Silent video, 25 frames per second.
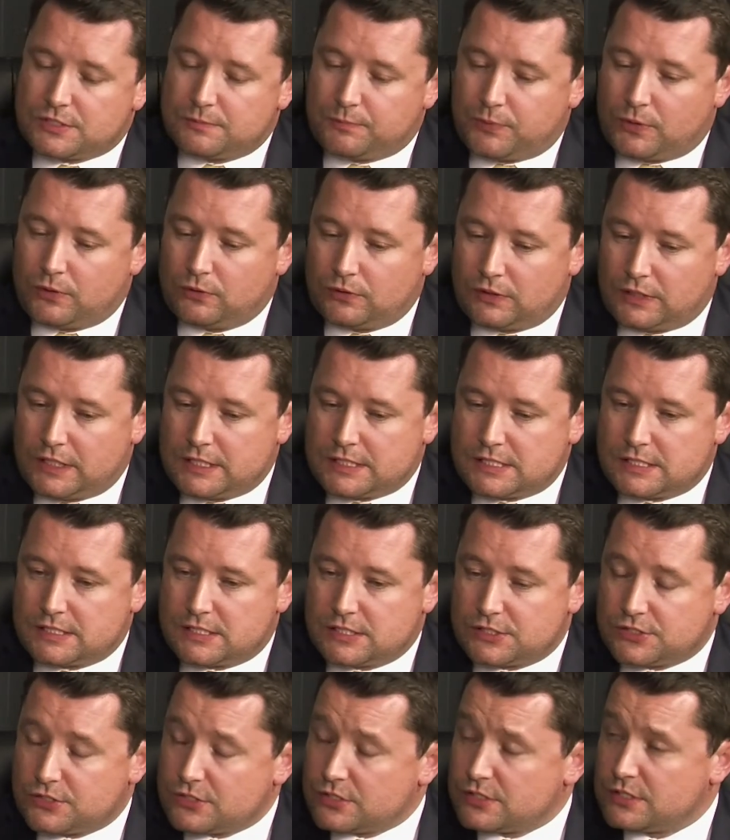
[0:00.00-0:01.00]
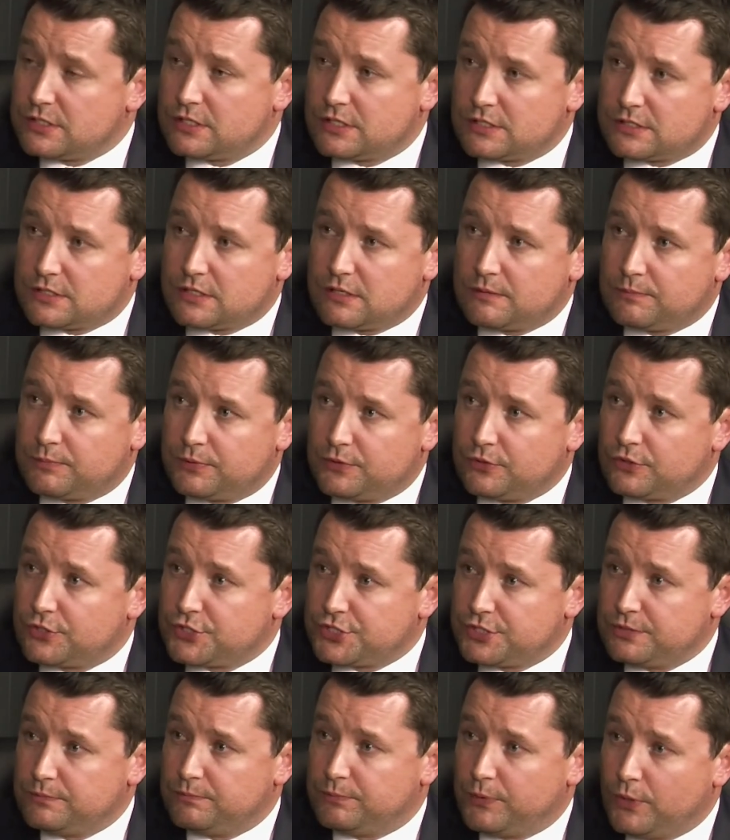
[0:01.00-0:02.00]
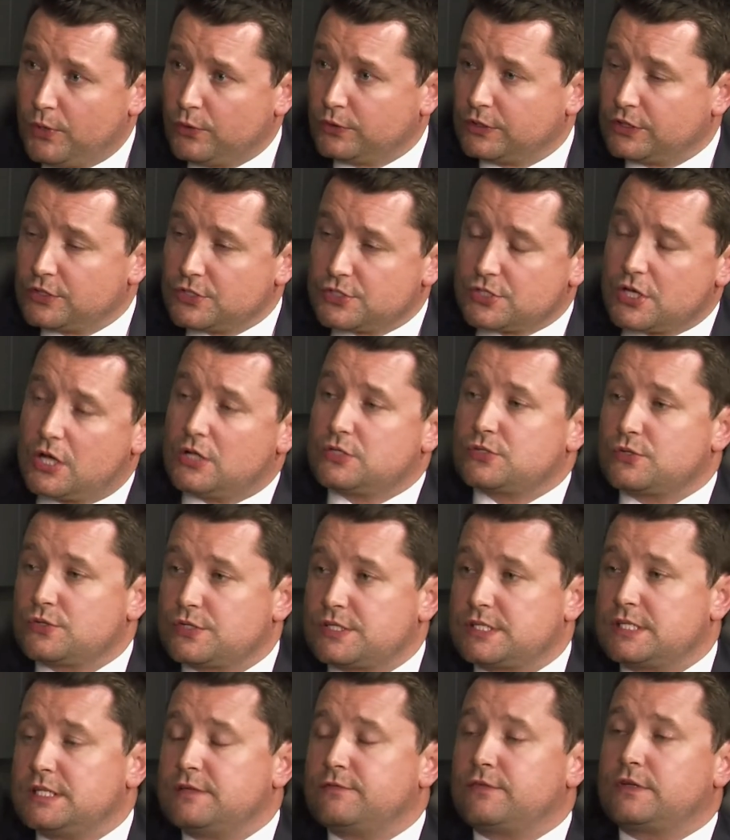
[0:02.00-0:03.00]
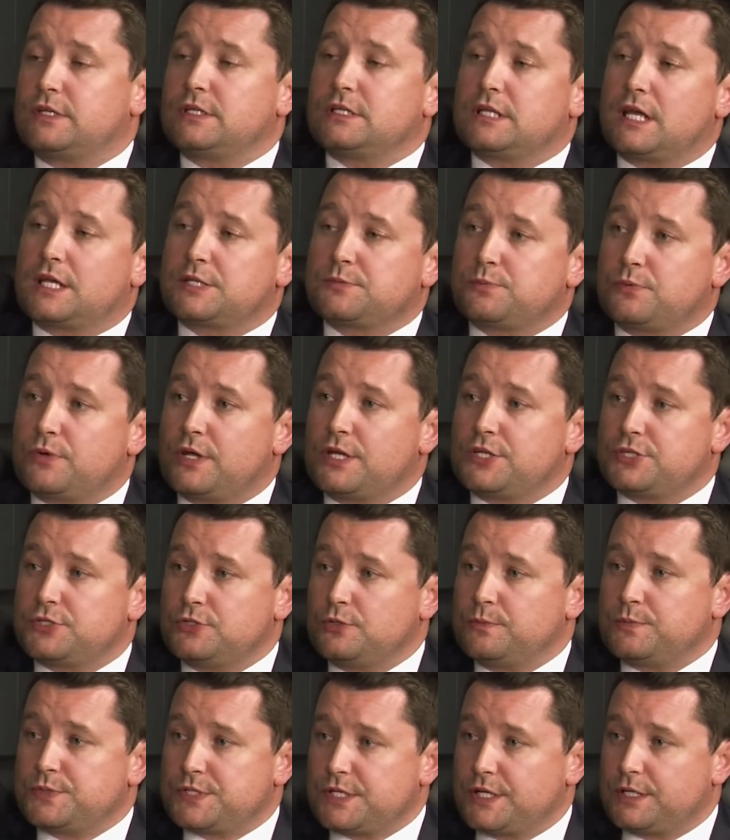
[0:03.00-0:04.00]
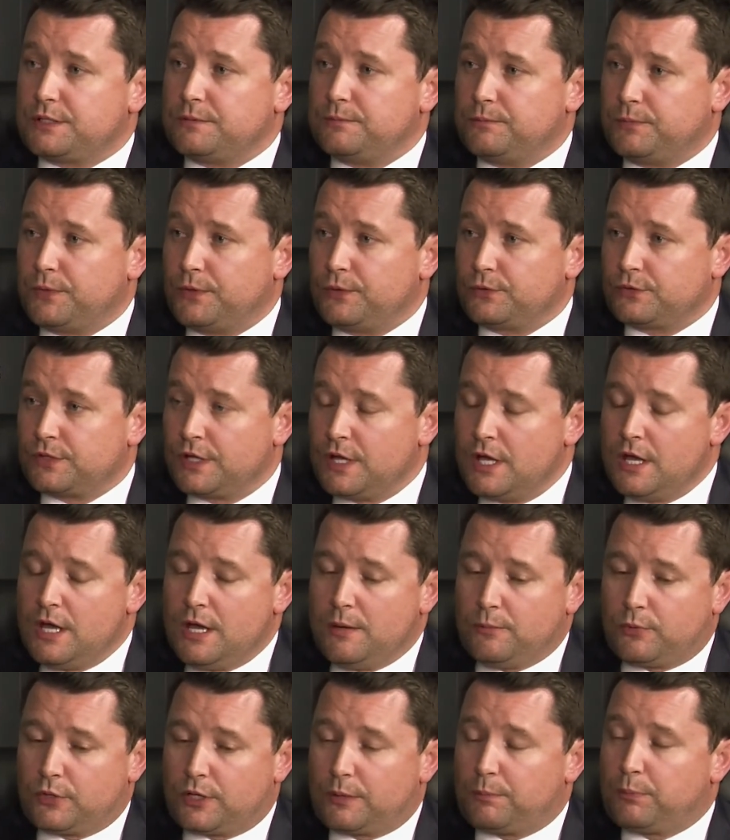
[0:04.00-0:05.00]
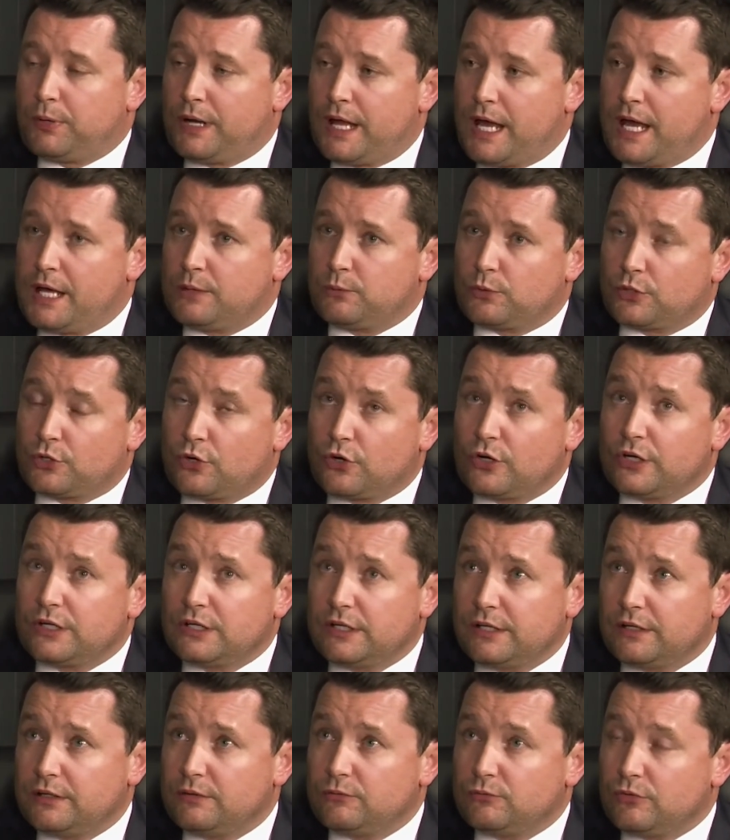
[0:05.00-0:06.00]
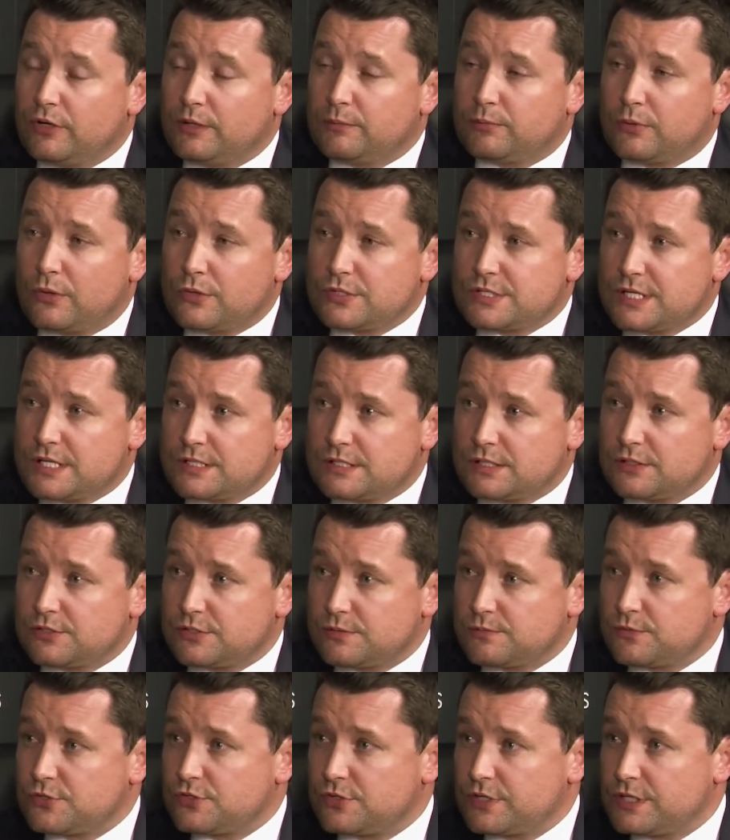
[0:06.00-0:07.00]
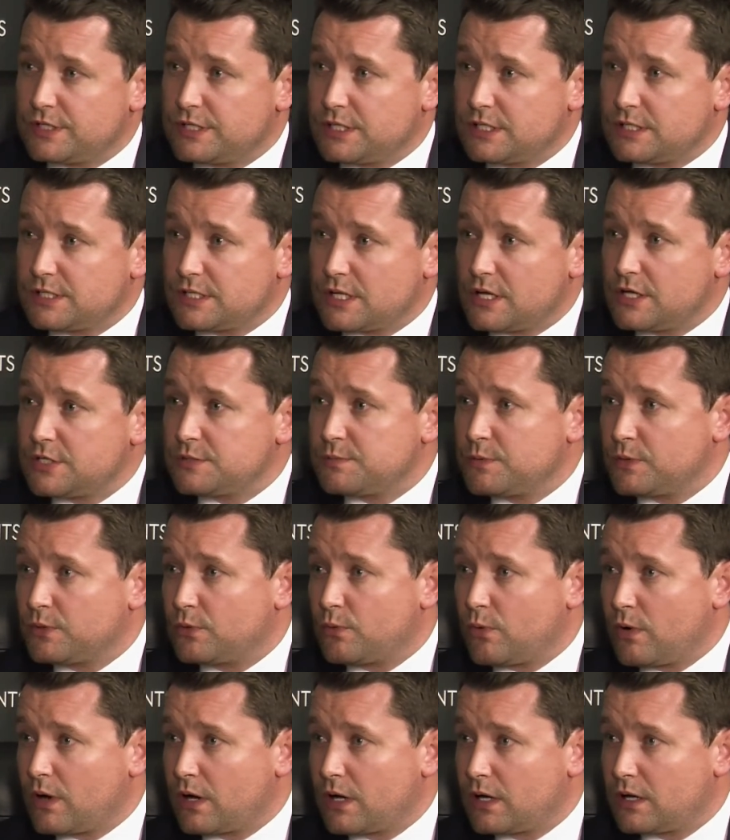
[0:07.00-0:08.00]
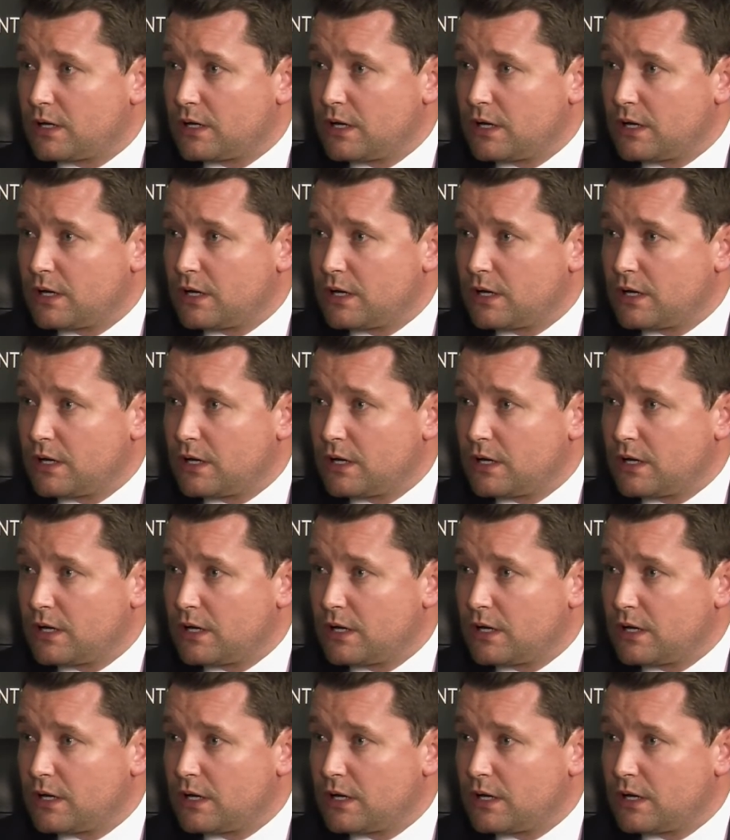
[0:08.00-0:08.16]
to both licences. There's near-term production in both, and there's also significant exploration upside in both. But our plan, we're currently reprocessing some 3D seismic work